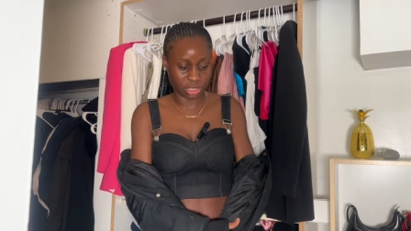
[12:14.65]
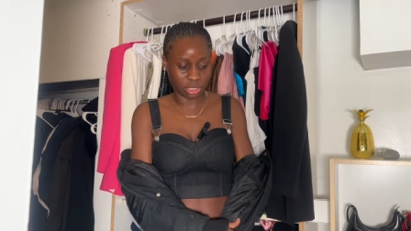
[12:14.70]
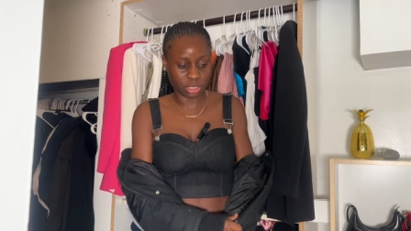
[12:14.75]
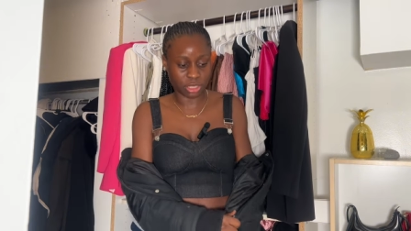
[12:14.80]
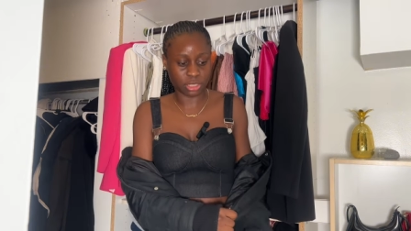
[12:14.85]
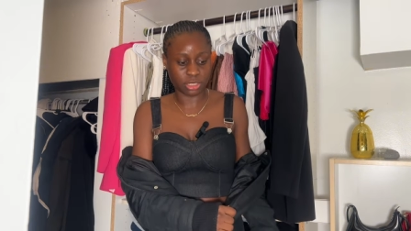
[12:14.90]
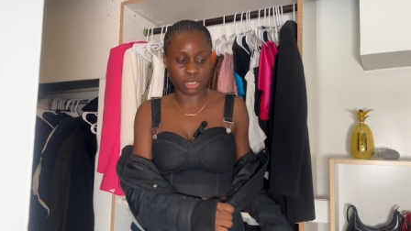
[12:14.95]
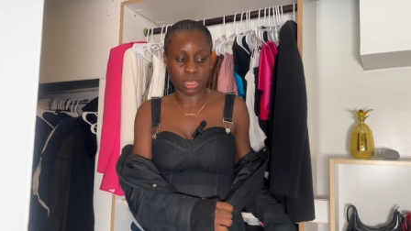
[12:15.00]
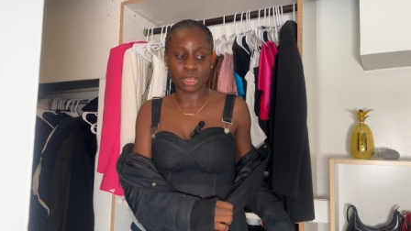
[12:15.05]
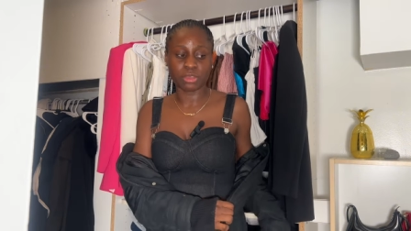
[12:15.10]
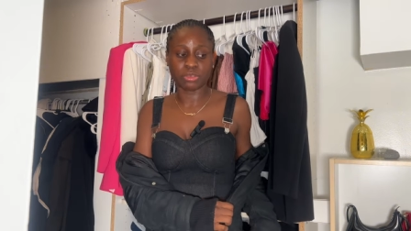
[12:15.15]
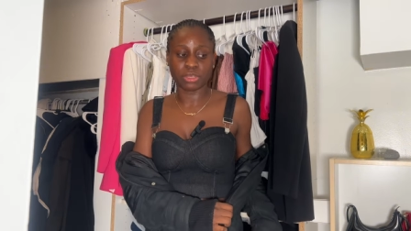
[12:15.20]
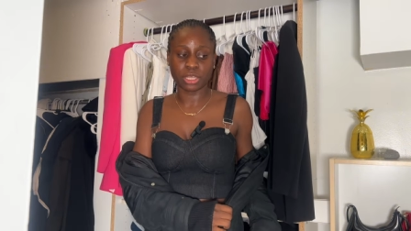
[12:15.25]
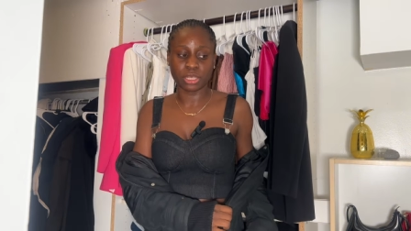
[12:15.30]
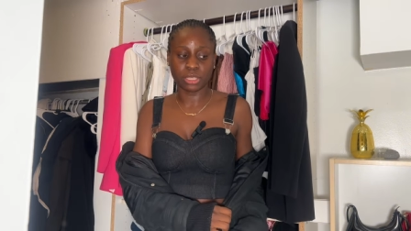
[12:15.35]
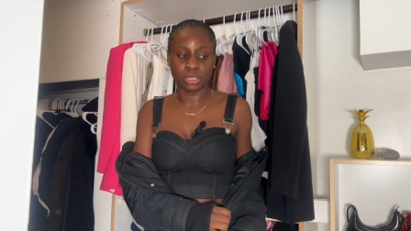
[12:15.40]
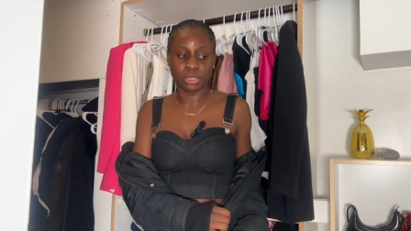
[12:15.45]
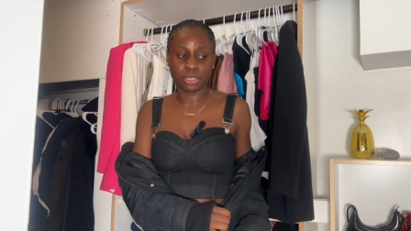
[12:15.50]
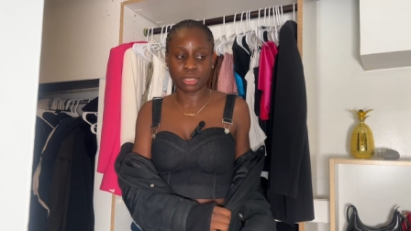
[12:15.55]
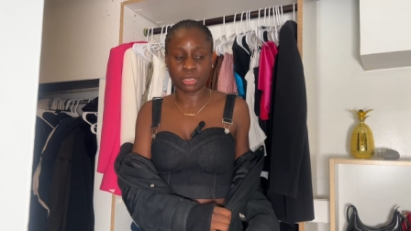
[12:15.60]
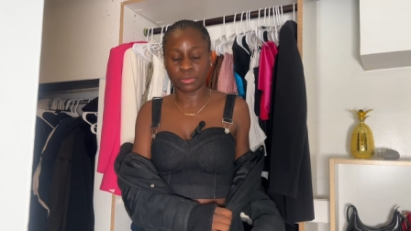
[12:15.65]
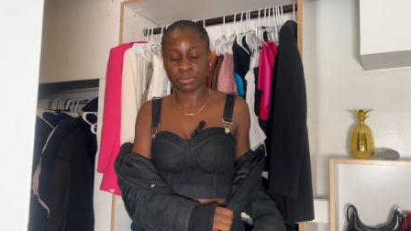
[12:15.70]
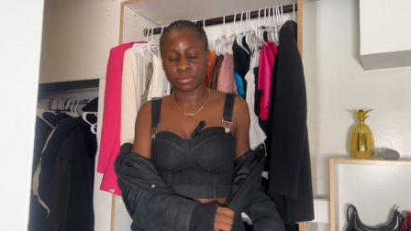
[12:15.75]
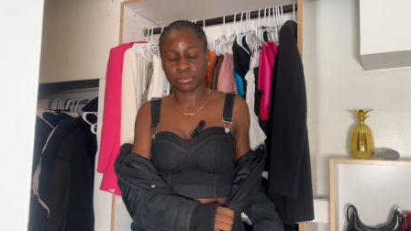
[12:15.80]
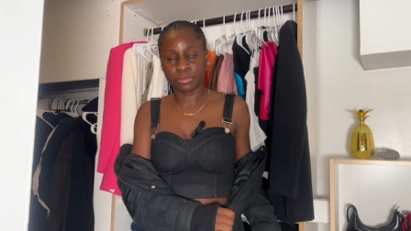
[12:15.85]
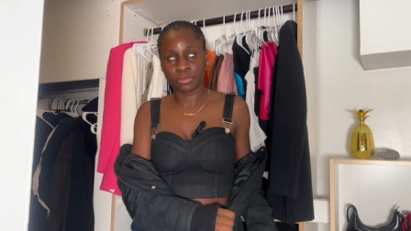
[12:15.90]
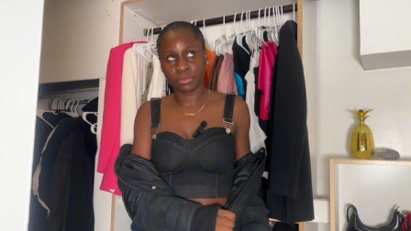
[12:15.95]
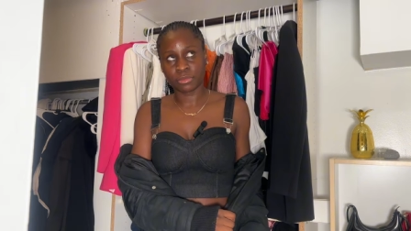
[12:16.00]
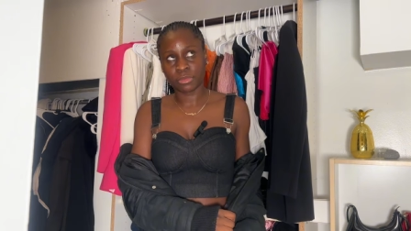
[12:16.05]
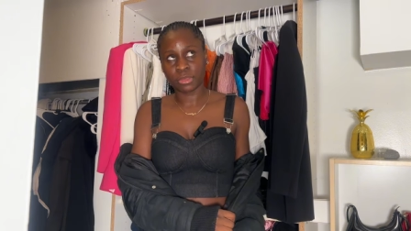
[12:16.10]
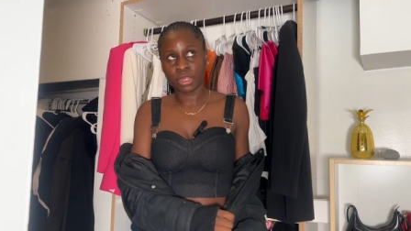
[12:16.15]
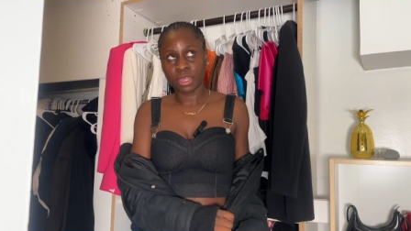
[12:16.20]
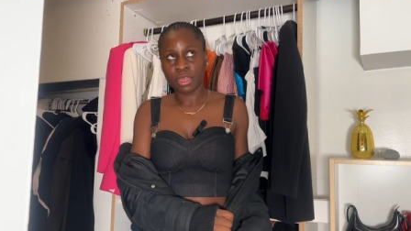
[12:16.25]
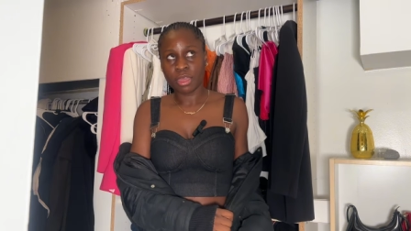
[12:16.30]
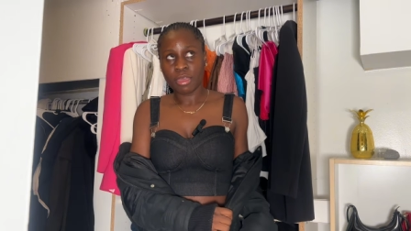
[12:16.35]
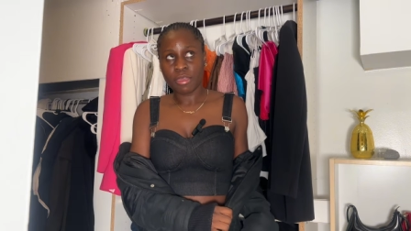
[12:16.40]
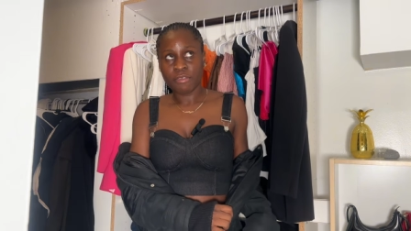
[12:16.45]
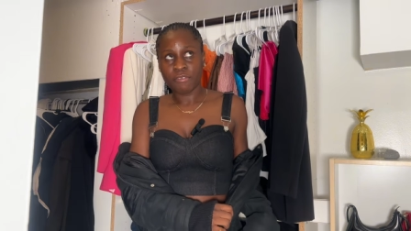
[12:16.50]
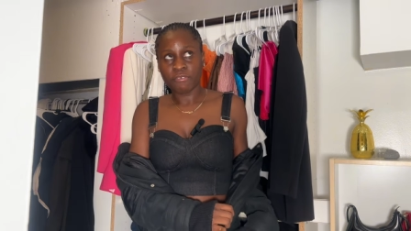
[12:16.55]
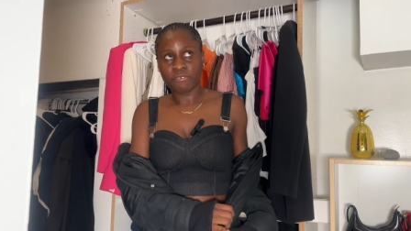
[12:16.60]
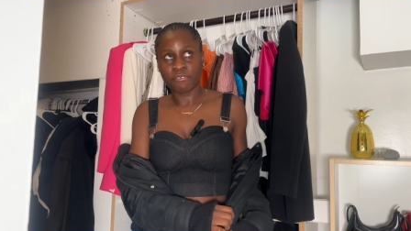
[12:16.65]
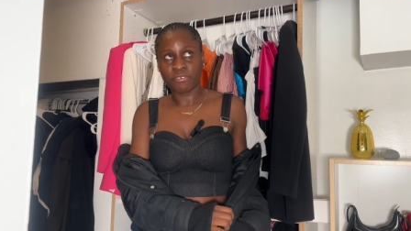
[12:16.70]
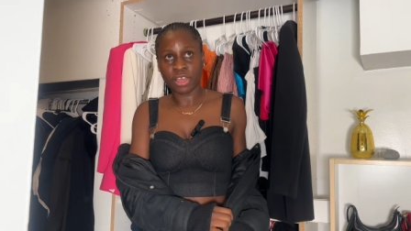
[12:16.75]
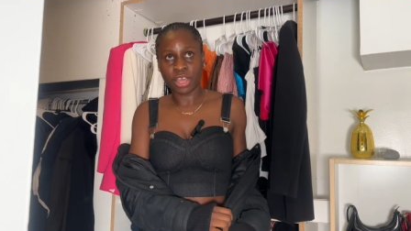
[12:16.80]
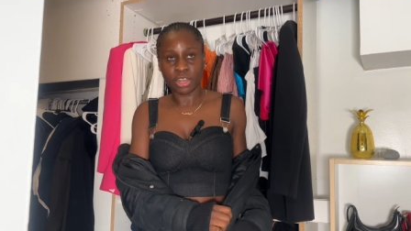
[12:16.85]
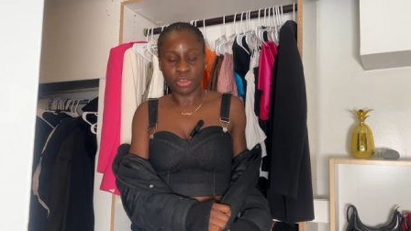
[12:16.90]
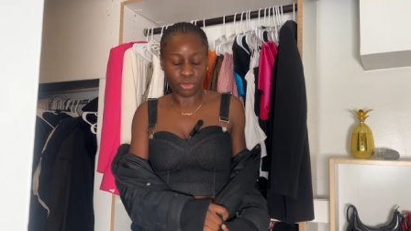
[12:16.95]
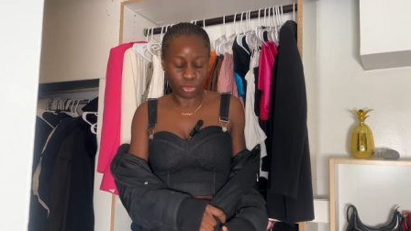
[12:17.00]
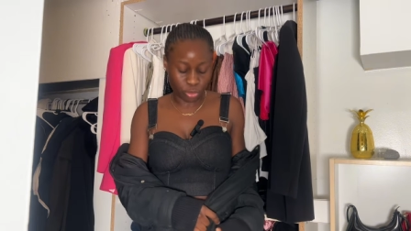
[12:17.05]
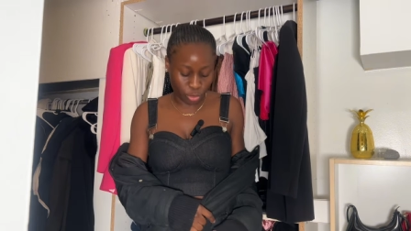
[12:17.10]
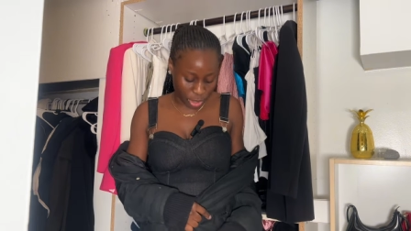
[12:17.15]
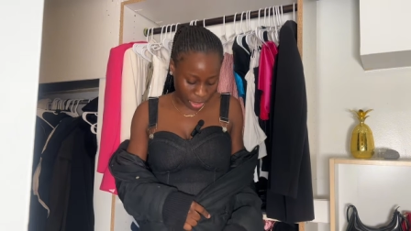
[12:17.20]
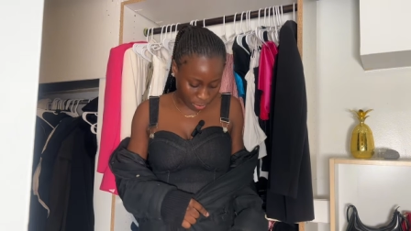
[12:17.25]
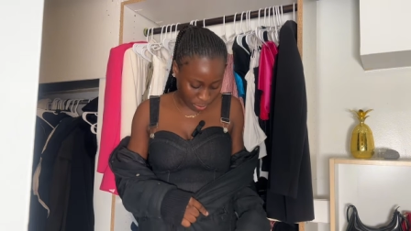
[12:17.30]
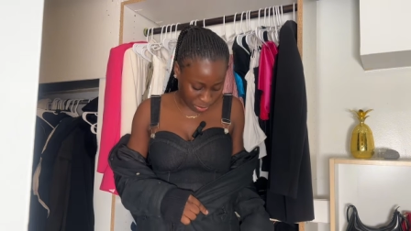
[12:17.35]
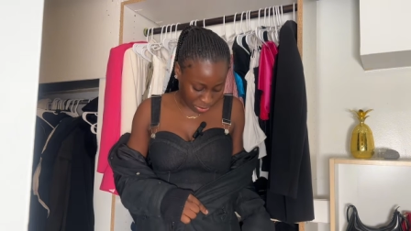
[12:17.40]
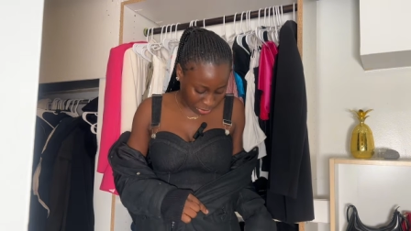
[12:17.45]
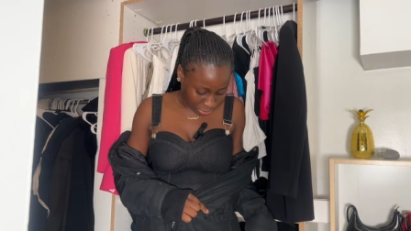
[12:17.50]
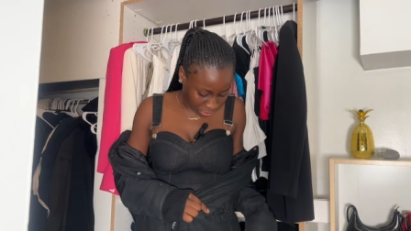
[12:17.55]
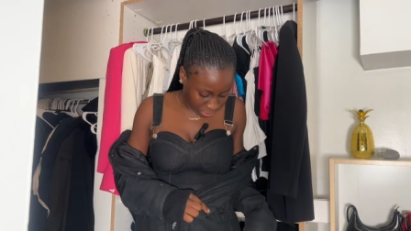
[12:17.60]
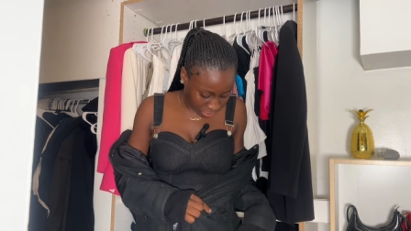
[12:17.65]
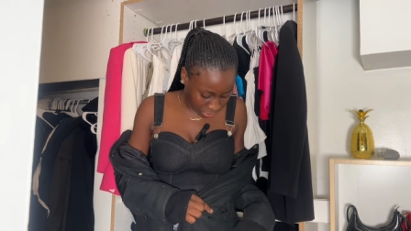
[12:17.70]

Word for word: in case i have anything valuable